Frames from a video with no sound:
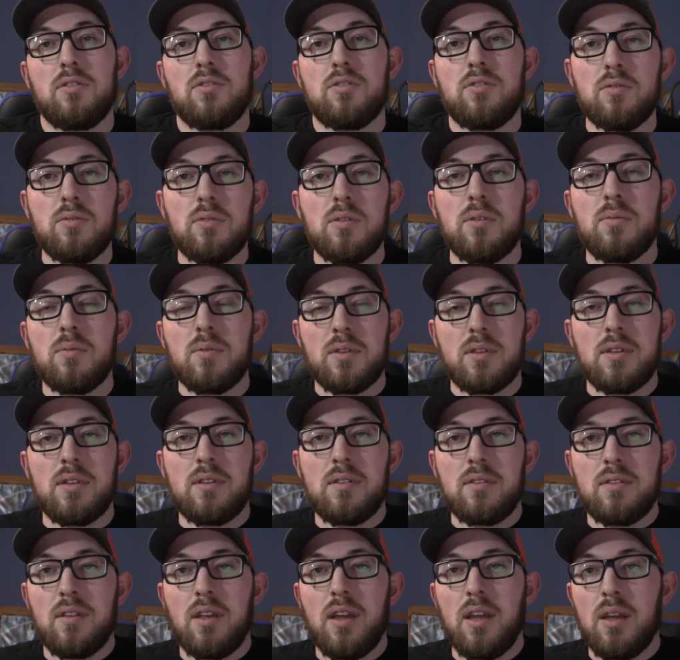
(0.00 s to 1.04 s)
doing with
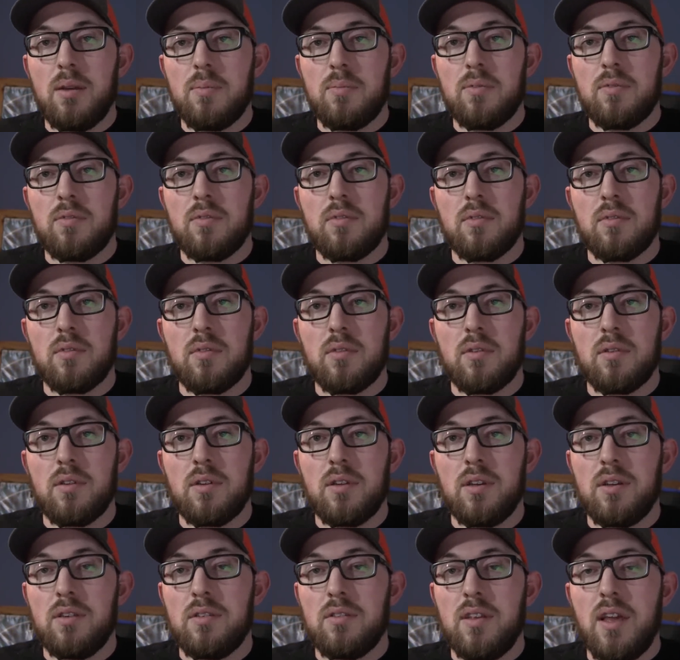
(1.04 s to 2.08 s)
these tapes
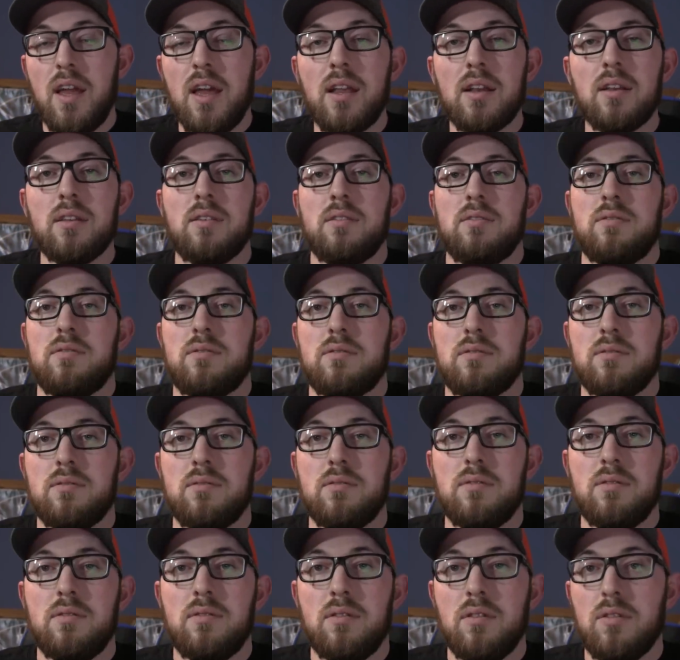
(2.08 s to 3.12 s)
is endless.
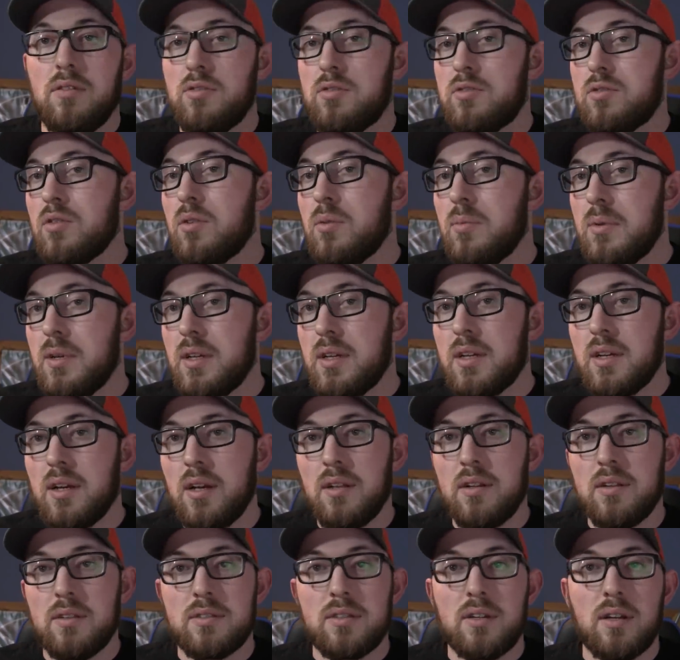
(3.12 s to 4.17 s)
There are so many
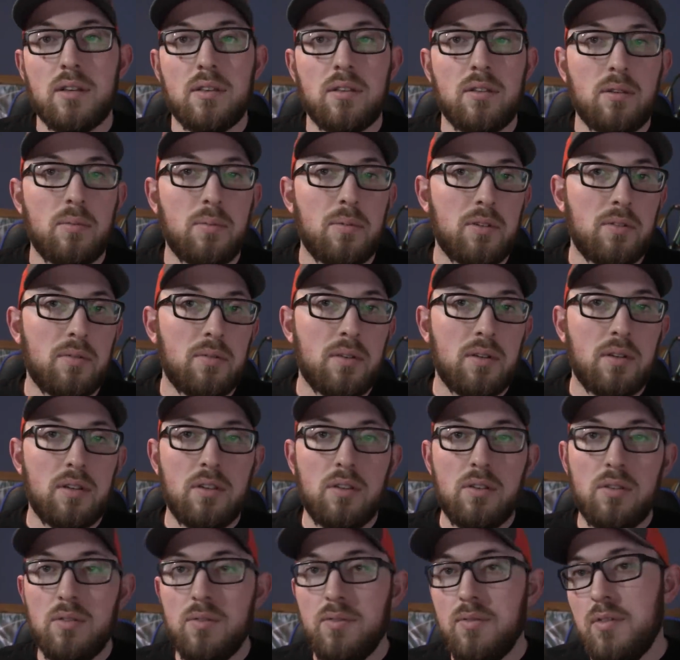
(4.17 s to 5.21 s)
colors out there between
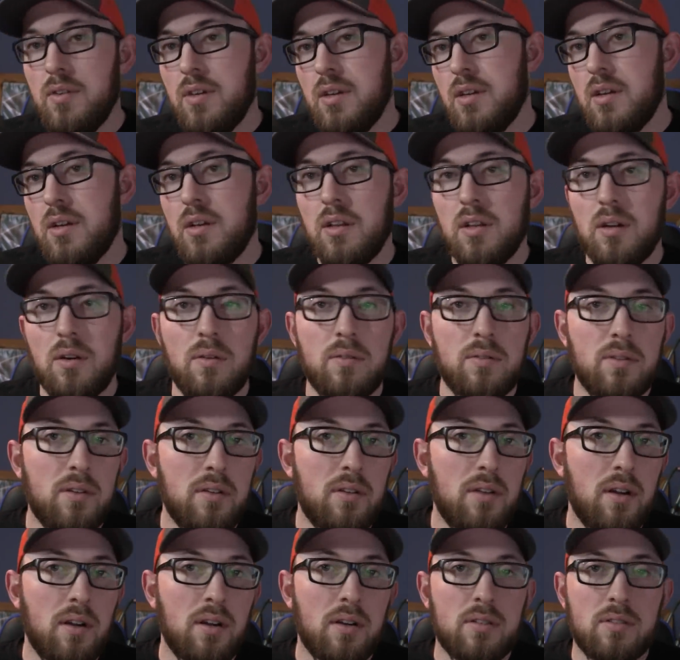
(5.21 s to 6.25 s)
UV,
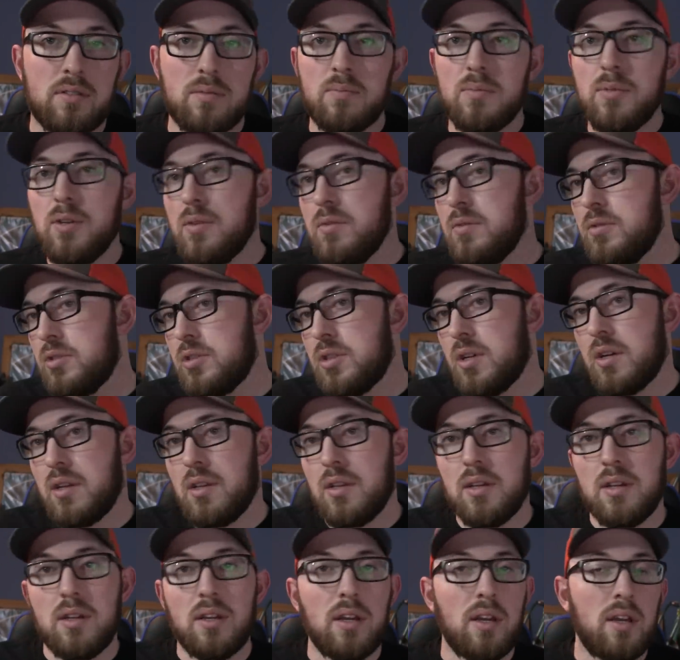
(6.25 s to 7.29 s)
glow-in-the-darks, moon
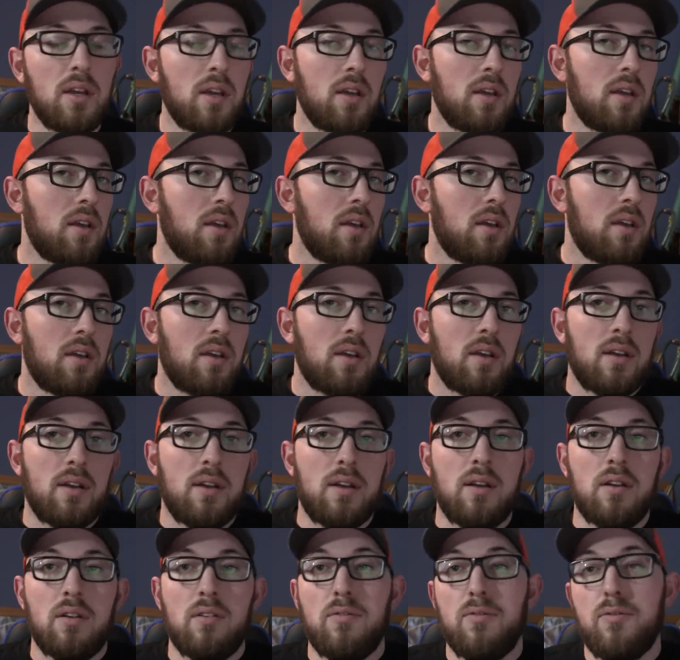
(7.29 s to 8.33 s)
jelly,
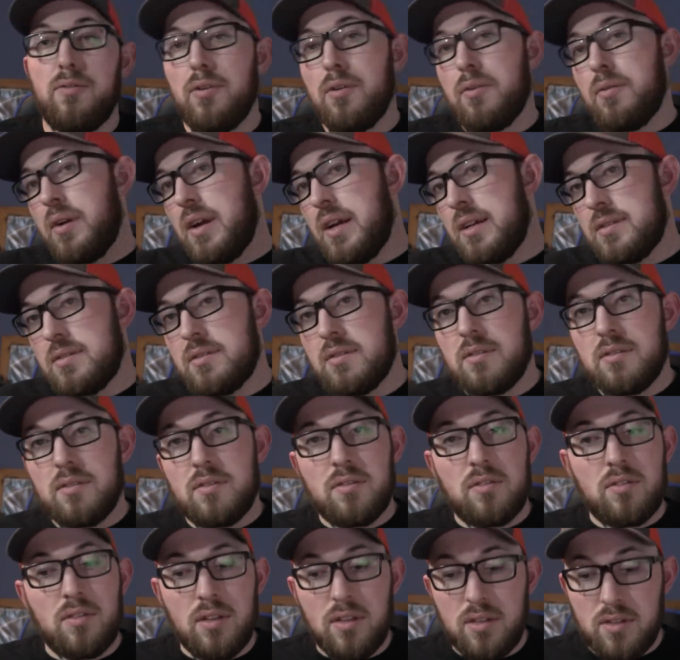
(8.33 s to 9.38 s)

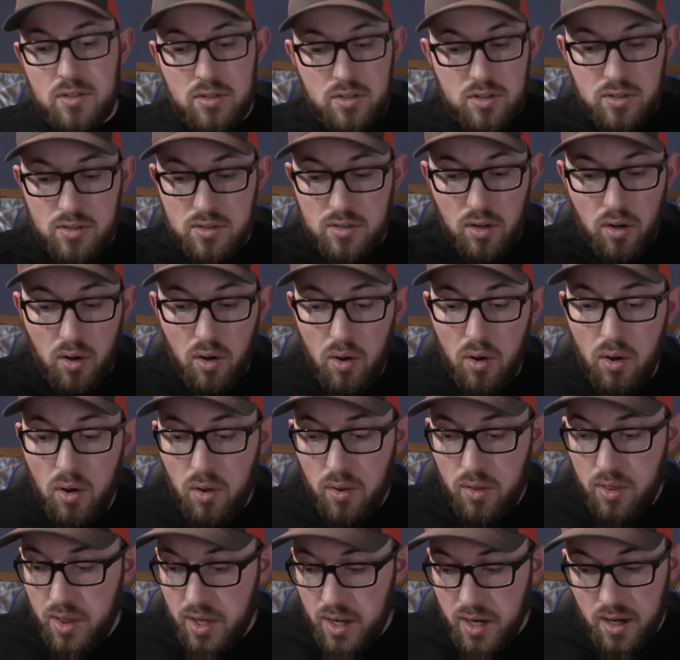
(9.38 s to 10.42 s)
fluorescence. It's just
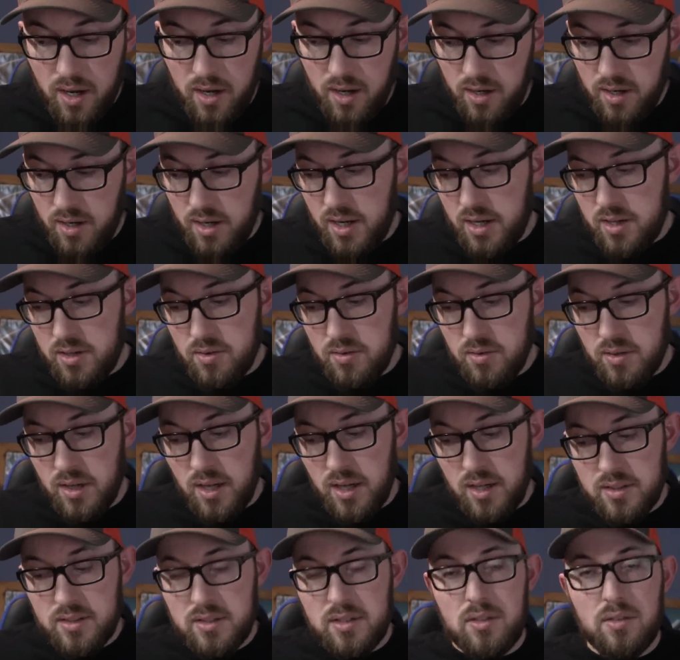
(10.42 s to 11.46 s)
all there, and you
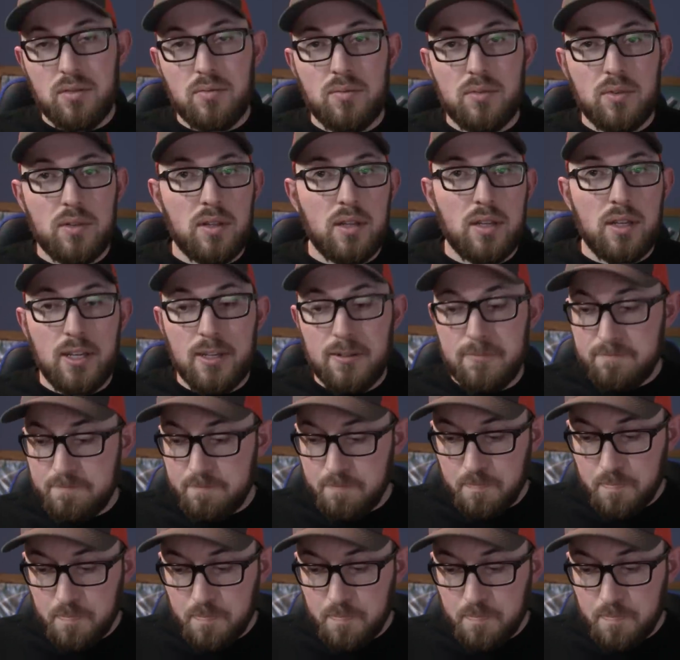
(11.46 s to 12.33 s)
guys can really